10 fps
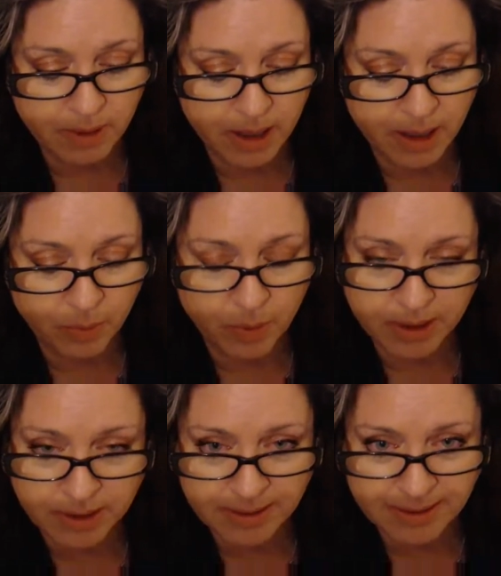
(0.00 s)
I
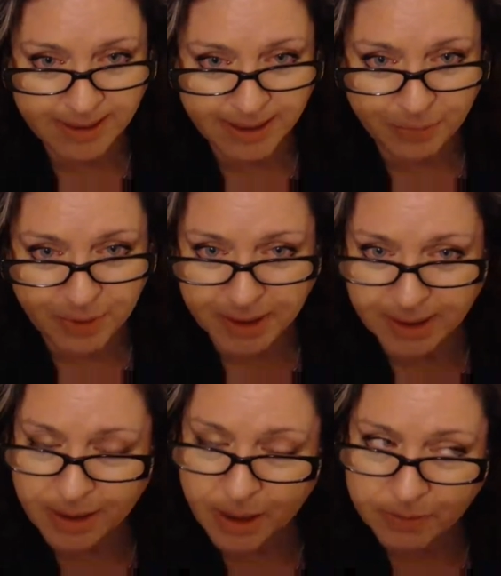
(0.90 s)
wanted to see if
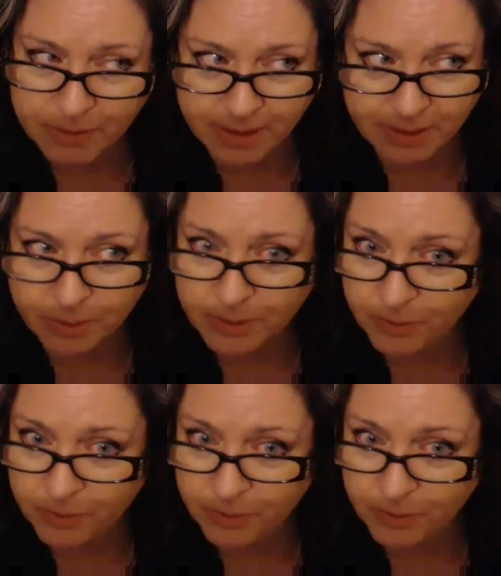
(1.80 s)
any of this was